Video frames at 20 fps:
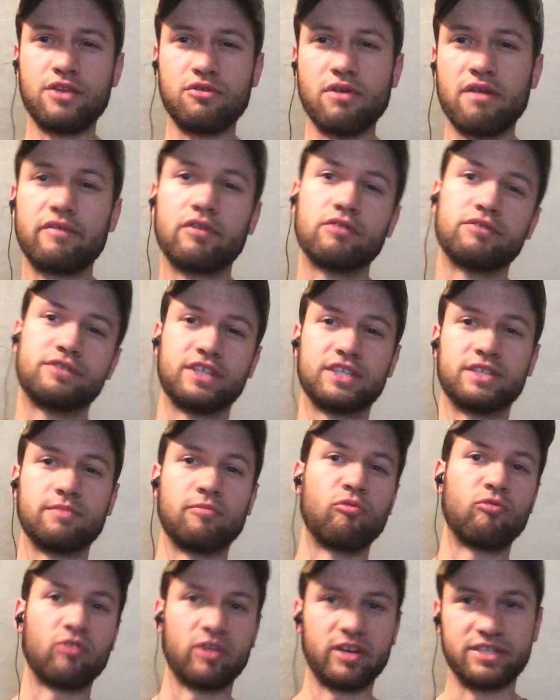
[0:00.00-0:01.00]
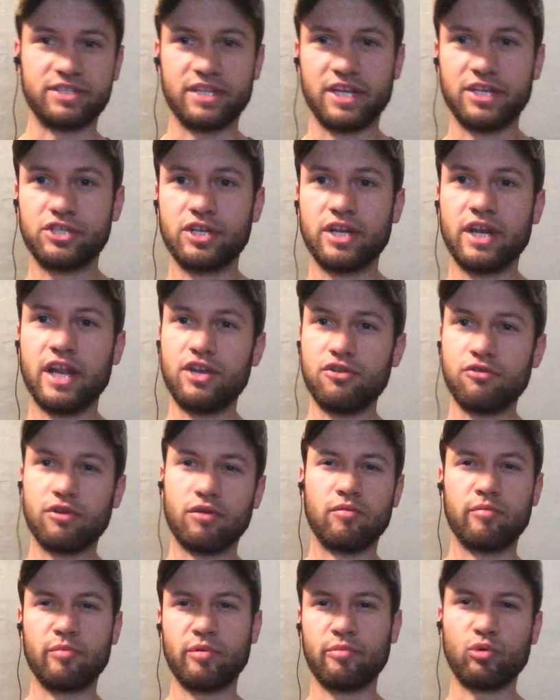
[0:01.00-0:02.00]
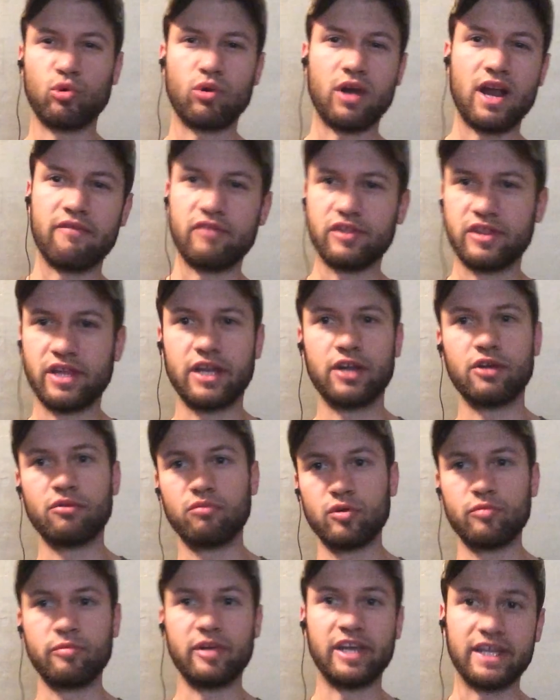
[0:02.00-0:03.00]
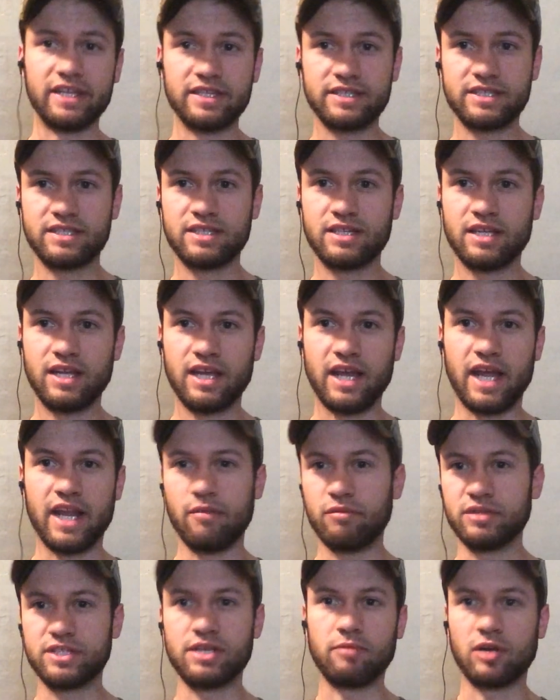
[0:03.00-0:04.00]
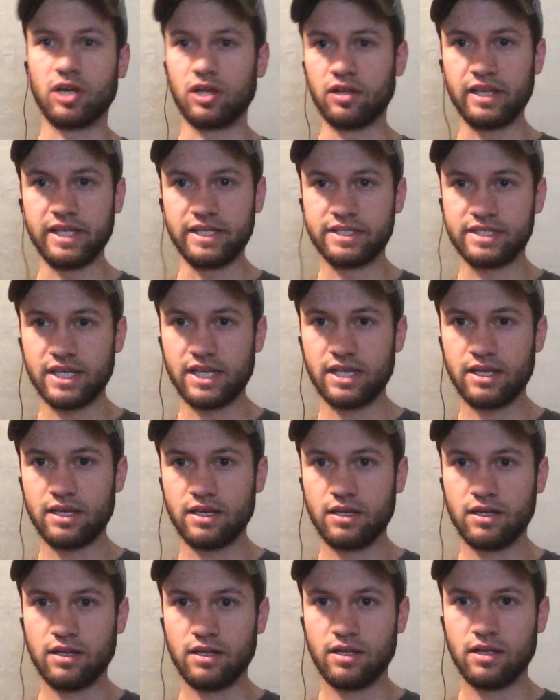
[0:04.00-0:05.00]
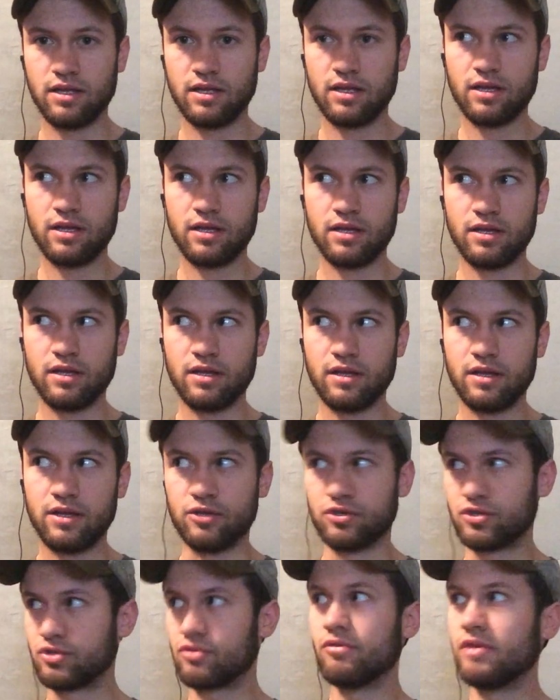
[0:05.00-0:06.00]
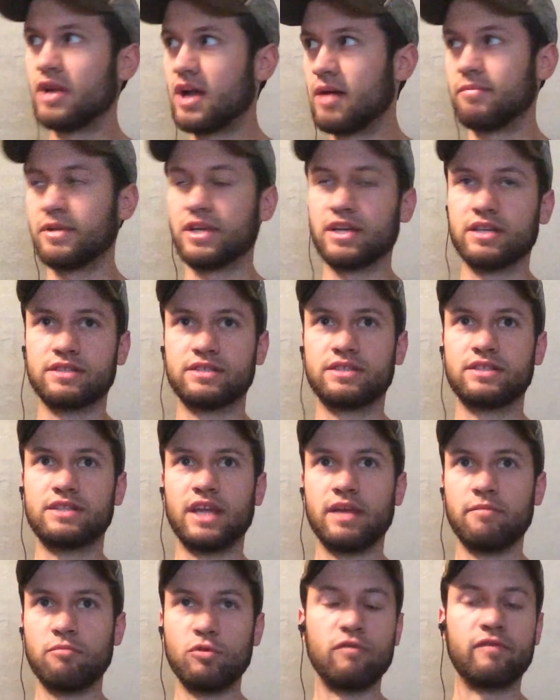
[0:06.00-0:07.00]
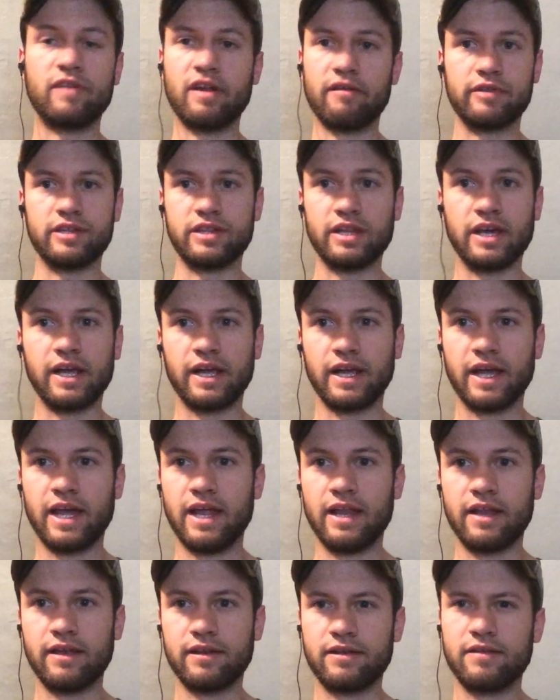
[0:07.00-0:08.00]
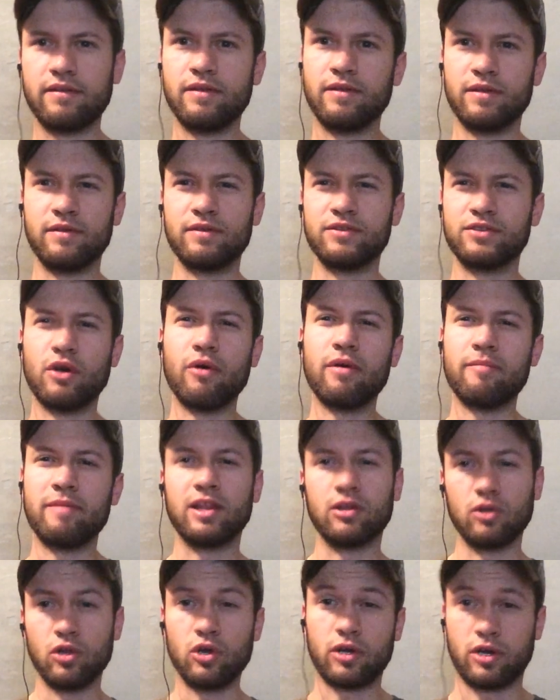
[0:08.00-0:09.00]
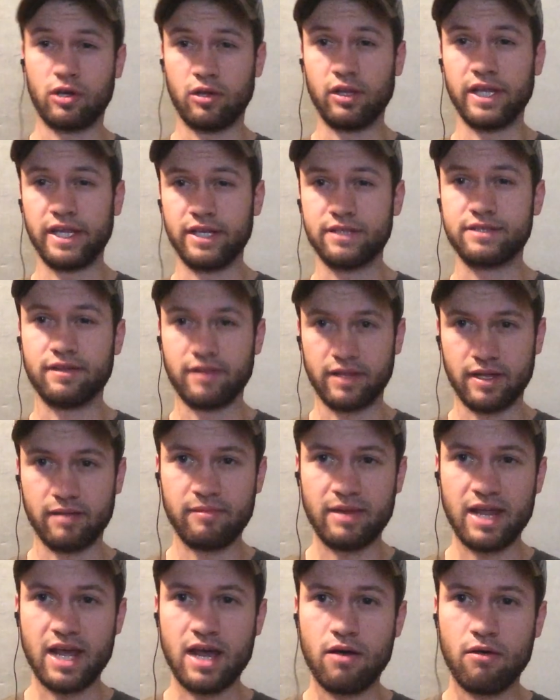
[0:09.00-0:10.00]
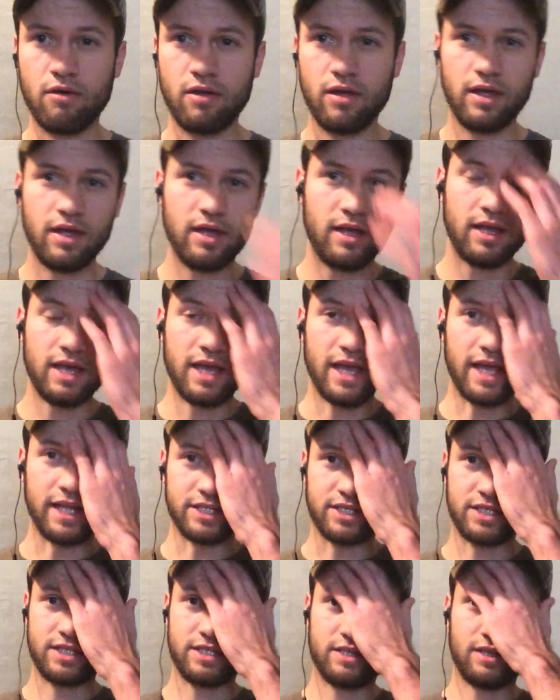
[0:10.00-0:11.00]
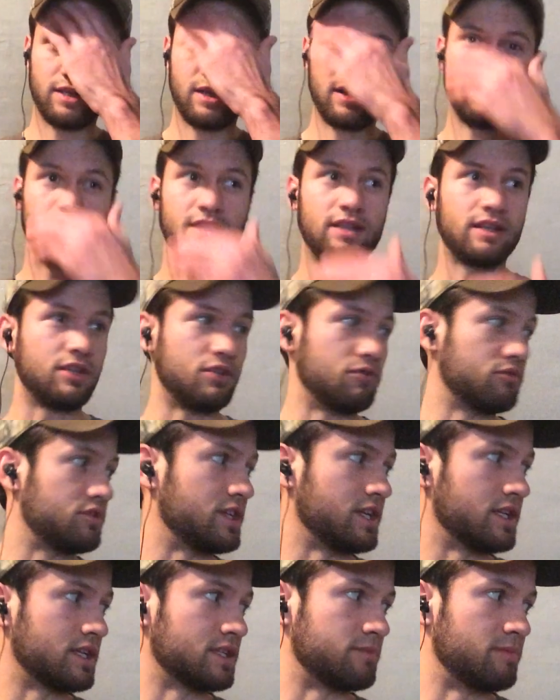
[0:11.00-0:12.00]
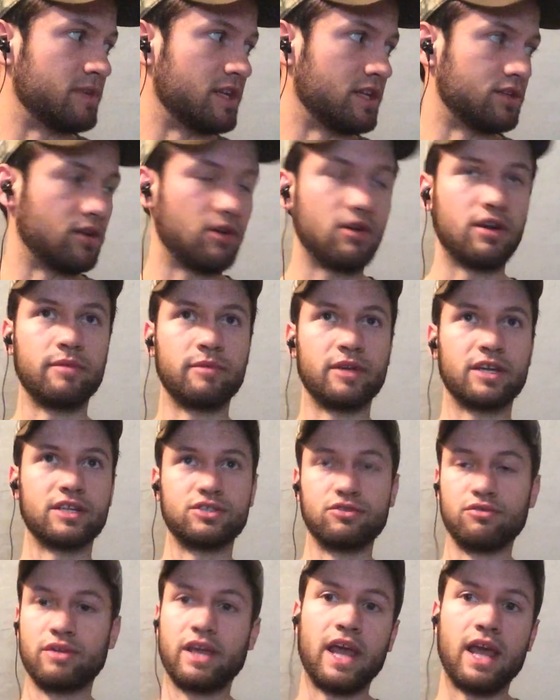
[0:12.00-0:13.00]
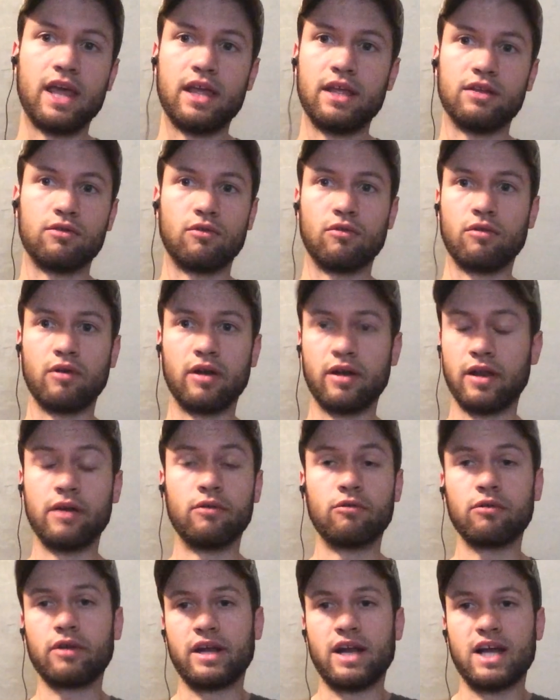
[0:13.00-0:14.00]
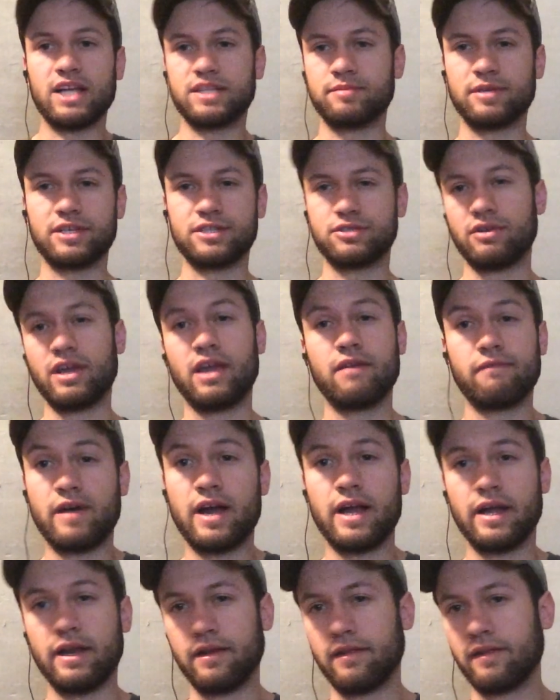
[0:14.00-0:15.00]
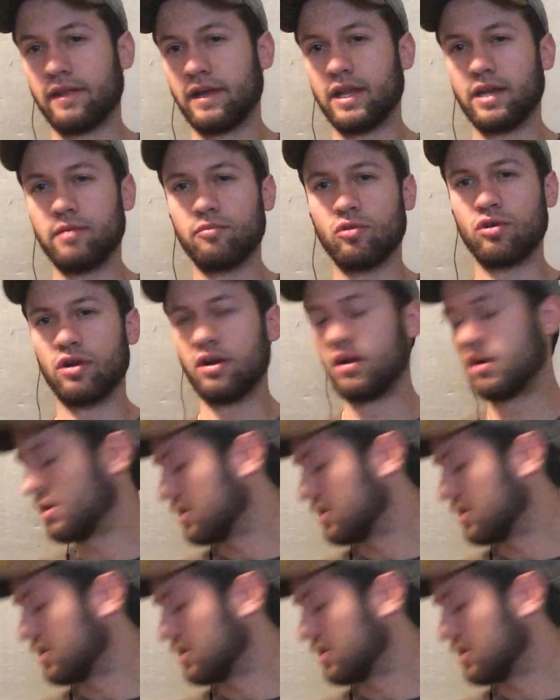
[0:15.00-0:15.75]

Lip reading: You have your own system of organization, and you can remember where everything in your room is, and then when someone cleans it, you're screwed up because they moved everything, and though it may look clean to them now, you see it as being dirty because you can't, or unorganized because you can't find anything anymore.